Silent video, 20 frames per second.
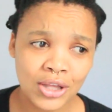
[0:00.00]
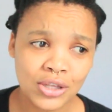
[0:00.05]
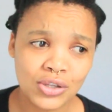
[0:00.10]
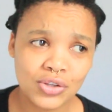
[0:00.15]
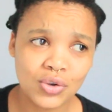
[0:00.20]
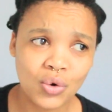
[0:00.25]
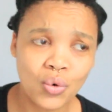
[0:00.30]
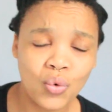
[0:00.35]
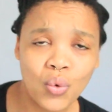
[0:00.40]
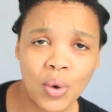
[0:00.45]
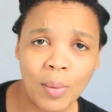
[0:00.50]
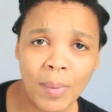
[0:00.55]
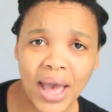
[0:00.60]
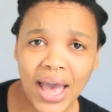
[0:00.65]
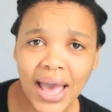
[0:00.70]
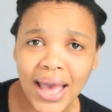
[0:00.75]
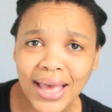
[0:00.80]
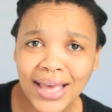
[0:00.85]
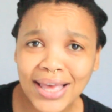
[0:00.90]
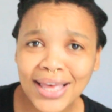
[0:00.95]
So who am
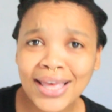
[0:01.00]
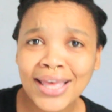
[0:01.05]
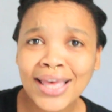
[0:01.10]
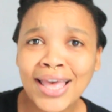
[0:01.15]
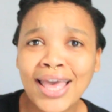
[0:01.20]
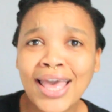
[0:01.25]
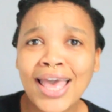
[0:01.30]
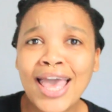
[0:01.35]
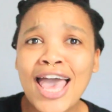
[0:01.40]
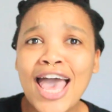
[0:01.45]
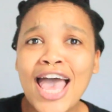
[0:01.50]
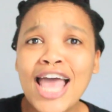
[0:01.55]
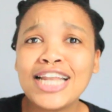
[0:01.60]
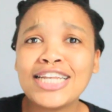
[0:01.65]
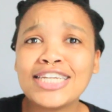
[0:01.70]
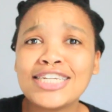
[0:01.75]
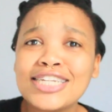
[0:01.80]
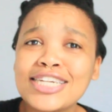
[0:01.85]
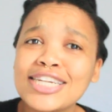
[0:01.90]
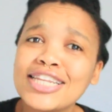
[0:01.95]
I?
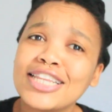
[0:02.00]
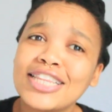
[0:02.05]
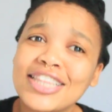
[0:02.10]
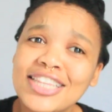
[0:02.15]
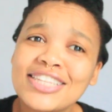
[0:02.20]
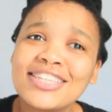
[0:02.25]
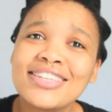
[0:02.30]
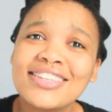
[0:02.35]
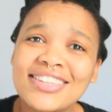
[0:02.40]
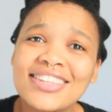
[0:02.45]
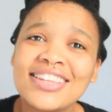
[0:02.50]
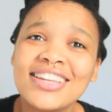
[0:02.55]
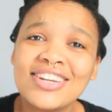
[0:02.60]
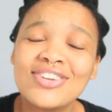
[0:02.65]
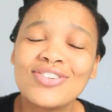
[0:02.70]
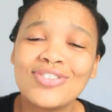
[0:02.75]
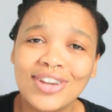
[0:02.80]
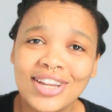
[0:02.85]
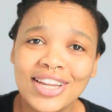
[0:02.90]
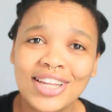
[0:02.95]
And this is
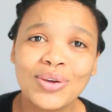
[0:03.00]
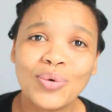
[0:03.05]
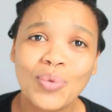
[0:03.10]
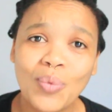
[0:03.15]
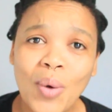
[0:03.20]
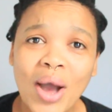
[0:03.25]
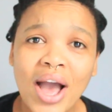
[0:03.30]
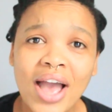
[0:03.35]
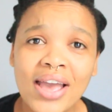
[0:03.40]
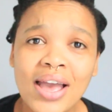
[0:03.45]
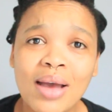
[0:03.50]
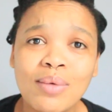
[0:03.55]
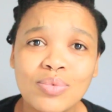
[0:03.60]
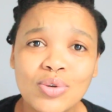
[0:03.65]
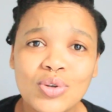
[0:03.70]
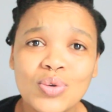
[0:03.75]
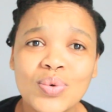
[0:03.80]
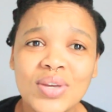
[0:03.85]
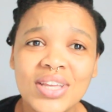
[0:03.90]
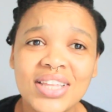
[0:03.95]
literally why I'm
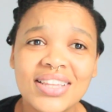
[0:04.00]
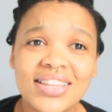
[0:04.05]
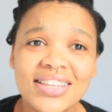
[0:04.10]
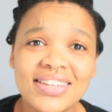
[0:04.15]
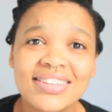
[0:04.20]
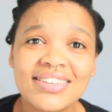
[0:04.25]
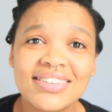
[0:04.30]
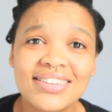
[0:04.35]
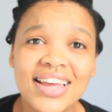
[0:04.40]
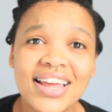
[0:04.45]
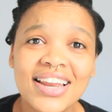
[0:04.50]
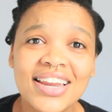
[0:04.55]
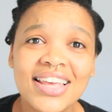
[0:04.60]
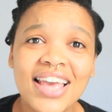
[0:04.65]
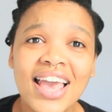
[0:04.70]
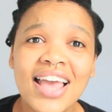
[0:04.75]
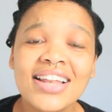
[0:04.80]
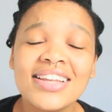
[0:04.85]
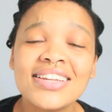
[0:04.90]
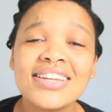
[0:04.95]
doing this study.
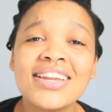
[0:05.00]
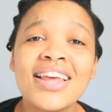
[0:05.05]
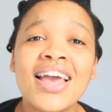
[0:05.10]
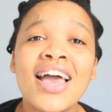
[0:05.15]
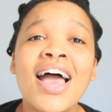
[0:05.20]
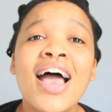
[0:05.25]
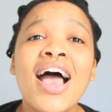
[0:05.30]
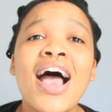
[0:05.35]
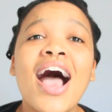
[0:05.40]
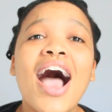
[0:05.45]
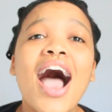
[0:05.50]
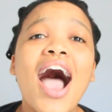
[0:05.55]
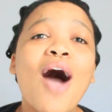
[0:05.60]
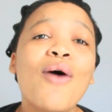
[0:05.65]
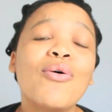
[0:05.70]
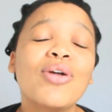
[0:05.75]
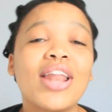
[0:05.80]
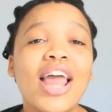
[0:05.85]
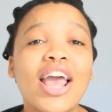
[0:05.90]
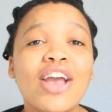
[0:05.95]
And I
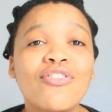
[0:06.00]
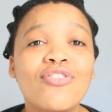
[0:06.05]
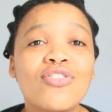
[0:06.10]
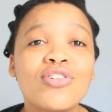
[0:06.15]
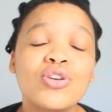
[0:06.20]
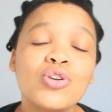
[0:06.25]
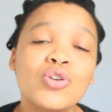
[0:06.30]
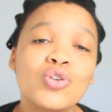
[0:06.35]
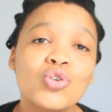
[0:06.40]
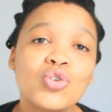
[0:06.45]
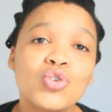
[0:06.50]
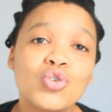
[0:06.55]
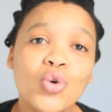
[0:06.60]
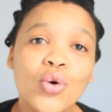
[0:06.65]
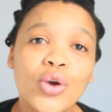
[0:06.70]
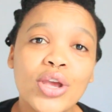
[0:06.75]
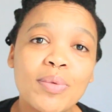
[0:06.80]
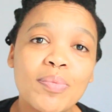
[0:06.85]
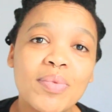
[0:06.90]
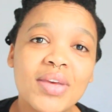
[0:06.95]
would like for you to
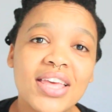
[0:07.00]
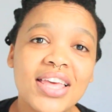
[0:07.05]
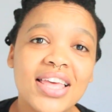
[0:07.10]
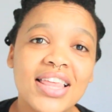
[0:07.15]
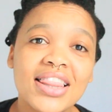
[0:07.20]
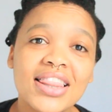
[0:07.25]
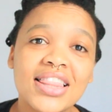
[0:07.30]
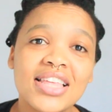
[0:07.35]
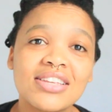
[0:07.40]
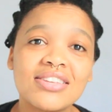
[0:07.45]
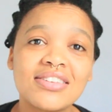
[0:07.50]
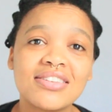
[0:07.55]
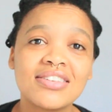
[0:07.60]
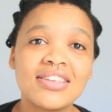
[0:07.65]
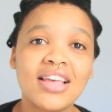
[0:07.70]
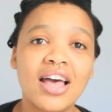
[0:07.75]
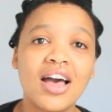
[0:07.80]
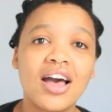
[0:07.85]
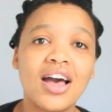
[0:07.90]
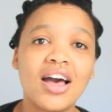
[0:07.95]
join me in this
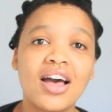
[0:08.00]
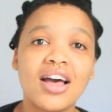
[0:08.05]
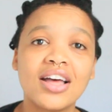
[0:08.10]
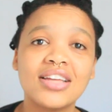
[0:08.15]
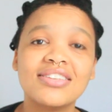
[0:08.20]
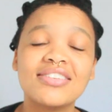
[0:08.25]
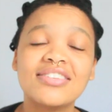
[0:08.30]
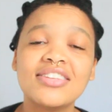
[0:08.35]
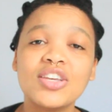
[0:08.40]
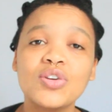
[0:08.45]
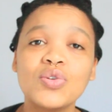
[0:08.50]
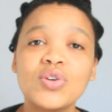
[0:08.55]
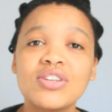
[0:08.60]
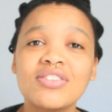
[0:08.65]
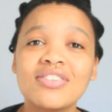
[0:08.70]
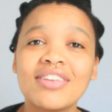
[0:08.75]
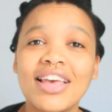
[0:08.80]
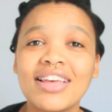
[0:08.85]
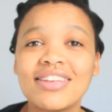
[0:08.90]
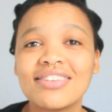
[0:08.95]
uh,
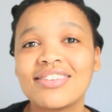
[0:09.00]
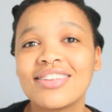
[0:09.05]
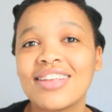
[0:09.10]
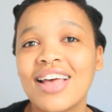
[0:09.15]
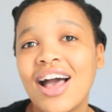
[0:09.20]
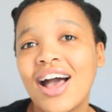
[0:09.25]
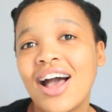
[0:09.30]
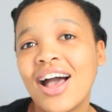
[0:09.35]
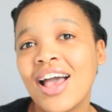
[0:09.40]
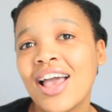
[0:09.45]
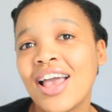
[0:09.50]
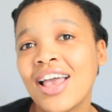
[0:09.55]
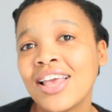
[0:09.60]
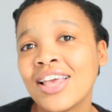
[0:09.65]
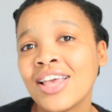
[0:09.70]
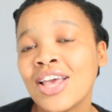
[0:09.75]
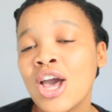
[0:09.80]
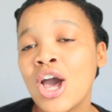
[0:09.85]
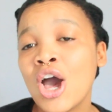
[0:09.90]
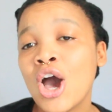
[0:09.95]
series as I